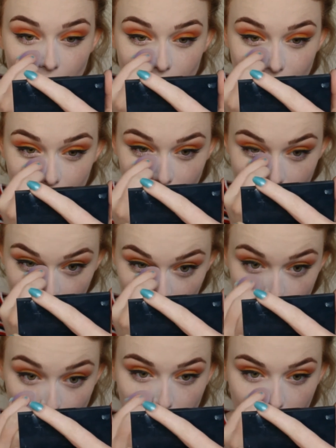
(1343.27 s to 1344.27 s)
She just
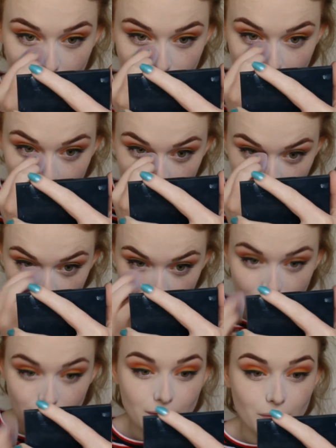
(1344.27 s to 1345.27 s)
looked proper confused. I was
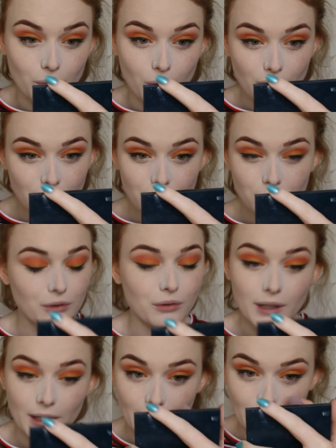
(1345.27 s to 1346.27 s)
like, what are you
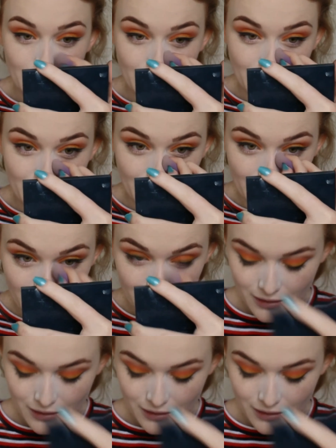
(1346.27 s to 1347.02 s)
doing, Ellie?